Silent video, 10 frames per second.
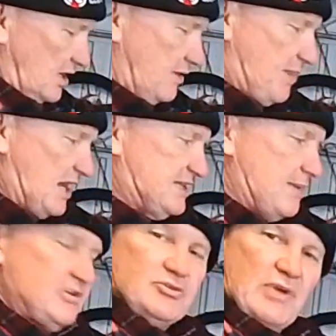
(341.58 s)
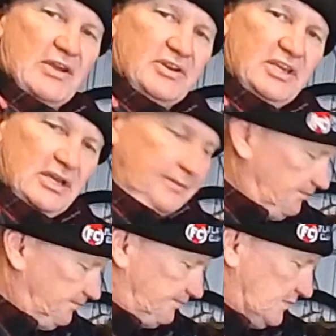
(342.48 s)
impact damage around here.
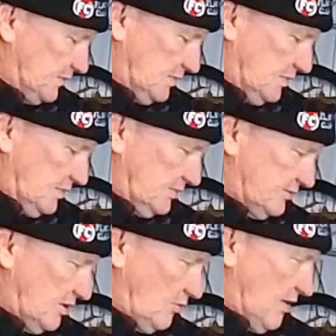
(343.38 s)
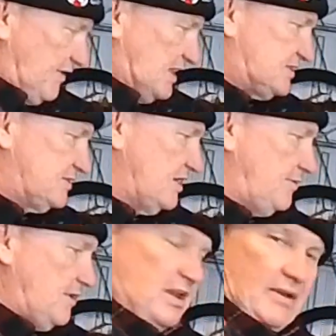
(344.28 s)
So whether that's
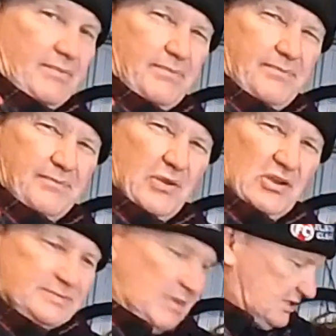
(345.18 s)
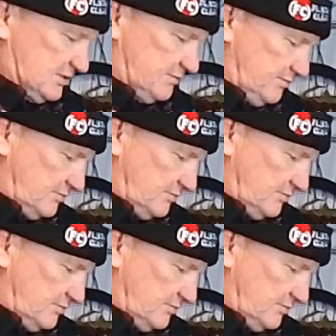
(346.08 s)
a better Perspex,